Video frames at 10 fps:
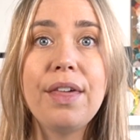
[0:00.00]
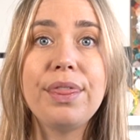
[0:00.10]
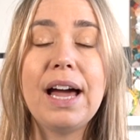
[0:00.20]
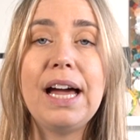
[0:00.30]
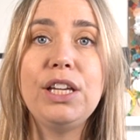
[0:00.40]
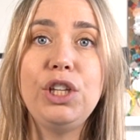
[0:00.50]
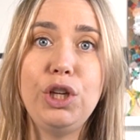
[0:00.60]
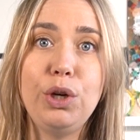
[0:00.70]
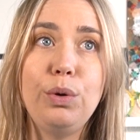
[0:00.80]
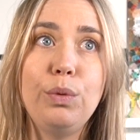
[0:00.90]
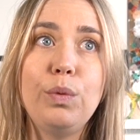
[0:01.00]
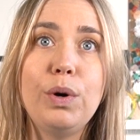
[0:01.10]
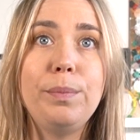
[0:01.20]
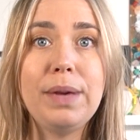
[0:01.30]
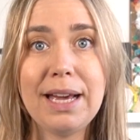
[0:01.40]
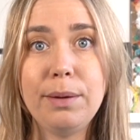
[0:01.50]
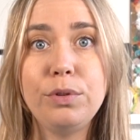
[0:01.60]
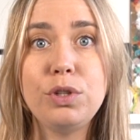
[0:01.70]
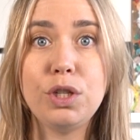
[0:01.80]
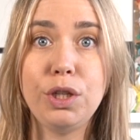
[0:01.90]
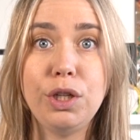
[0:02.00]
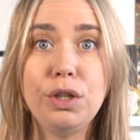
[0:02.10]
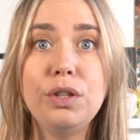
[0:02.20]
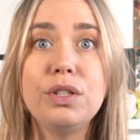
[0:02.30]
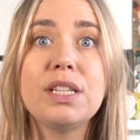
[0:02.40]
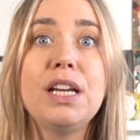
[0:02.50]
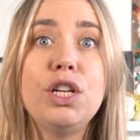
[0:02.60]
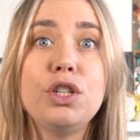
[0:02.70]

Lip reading: that you will be able to use